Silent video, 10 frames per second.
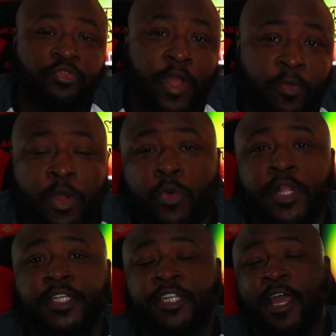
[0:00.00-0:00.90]
this, right? Real
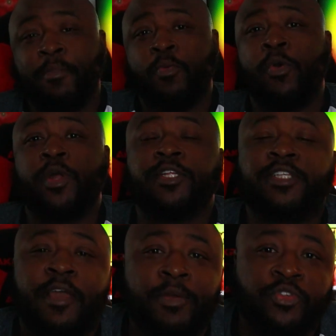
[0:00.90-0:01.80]
quick disclaimer, real quick
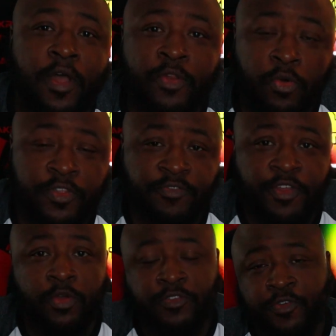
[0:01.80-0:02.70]
disclaimer, so I know if this
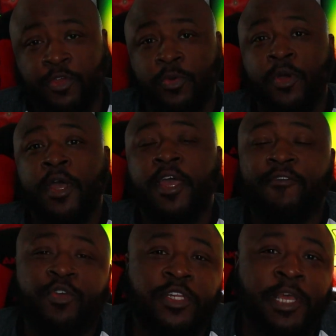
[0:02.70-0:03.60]
video is for you.
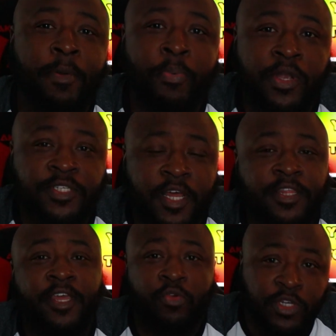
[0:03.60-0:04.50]
If you're the type of person
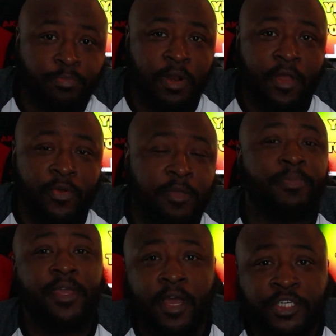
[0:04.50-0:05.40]
that think Chris Brown can
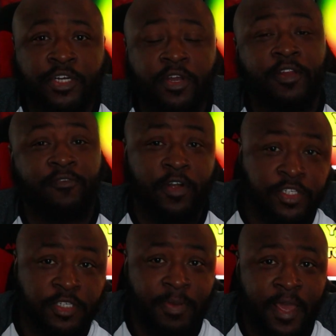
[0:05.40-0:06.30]
beat Usher in a
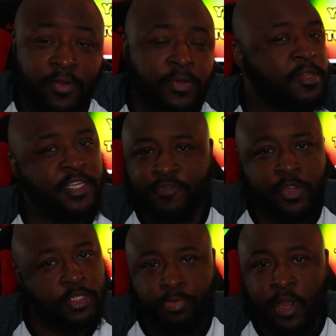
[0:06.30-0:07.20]
versus battle, this
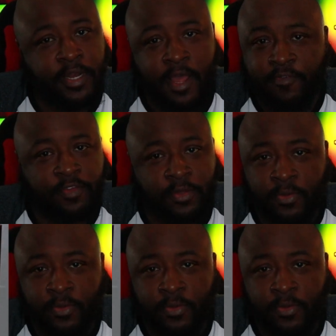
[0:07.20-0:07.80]
video is probably not for